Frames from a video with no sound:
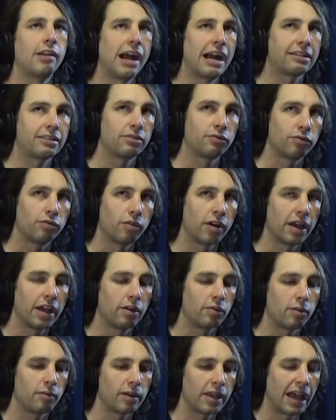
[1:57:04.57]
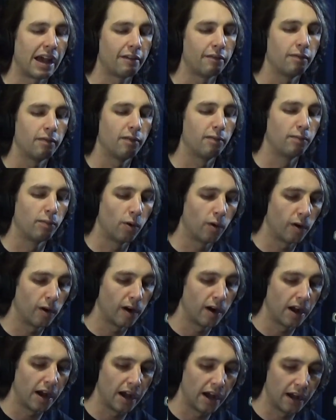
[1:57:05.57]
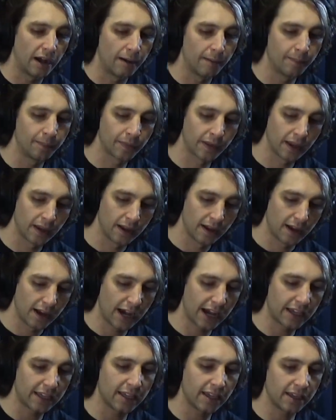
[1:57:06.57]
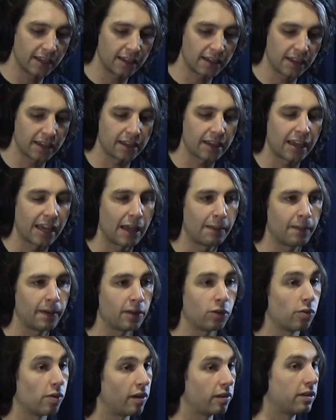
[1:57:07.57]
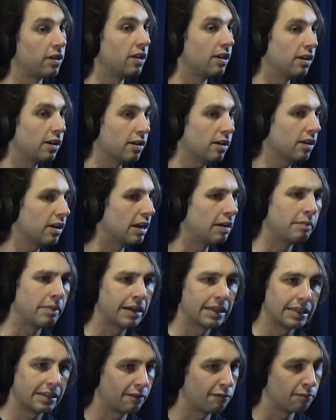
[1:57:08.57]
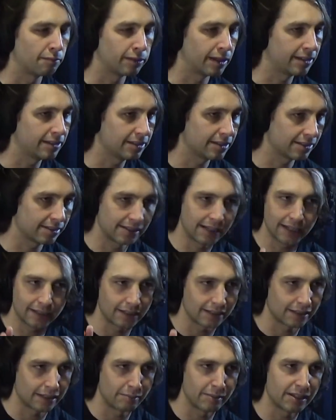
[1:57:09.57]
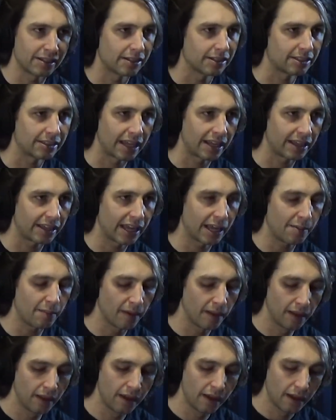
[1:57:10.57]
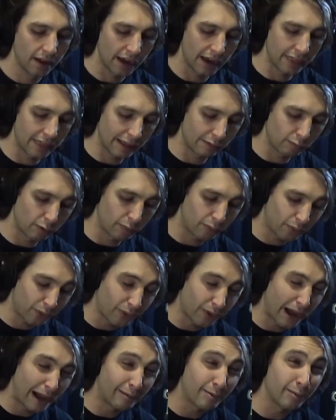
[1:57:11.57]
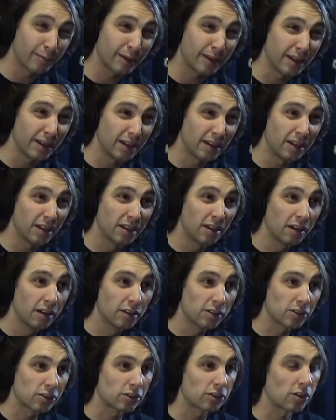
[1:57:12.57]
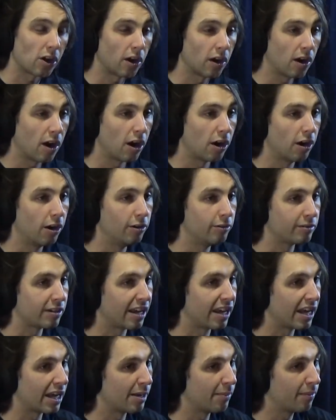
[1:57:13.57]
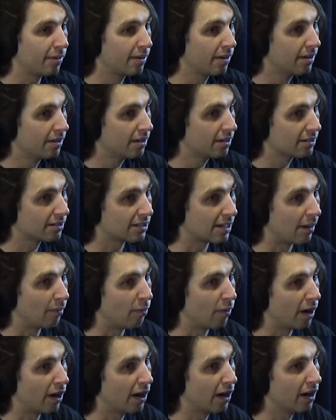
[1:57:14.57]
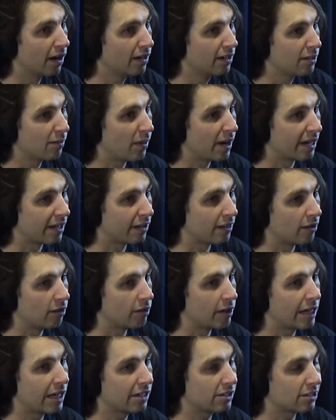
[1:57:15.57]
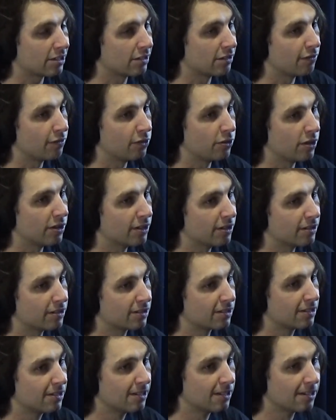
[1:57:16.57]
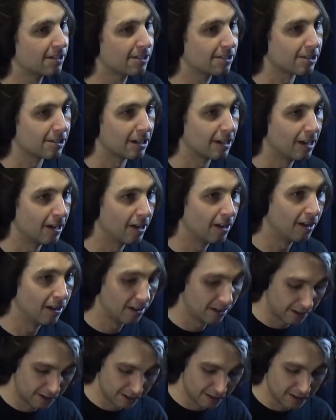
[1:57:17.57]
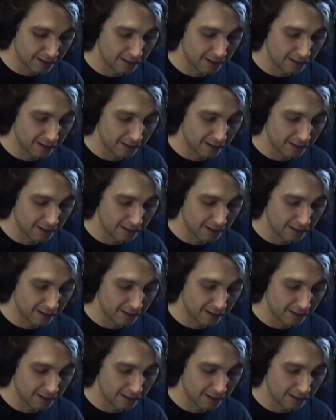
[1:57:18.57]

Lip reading: interactive way where we have more hiking and camping throughout the year in many different places, not just limited to skate camp. Yeah. And then we'll probably start our own camp somewhere, depending on the location, in a few years. So